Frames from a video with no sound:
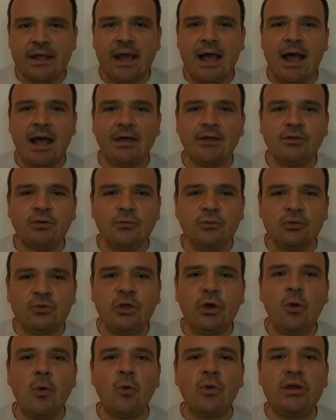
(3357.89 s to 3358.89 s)
I don't
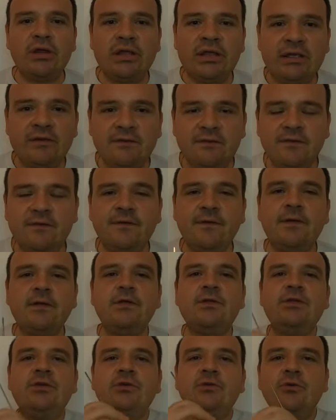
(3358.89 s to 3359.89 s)
know if
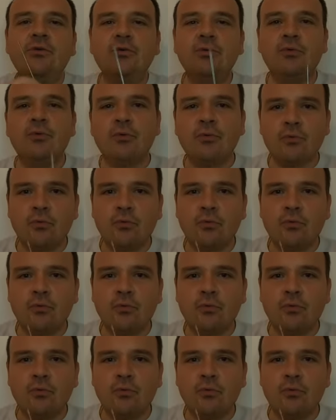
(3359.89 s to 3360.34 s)
you